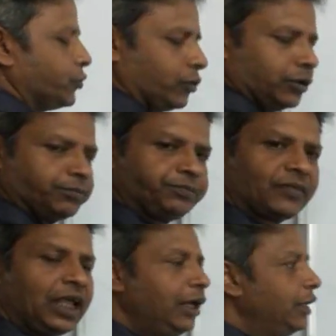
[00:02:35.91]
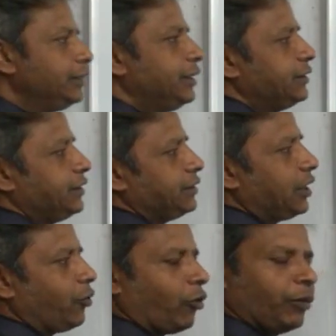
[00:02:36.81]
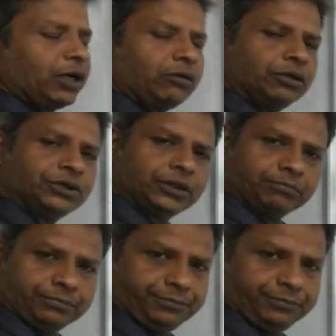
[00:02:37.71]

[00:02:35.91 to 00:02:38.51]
sugar. This is the normal condition.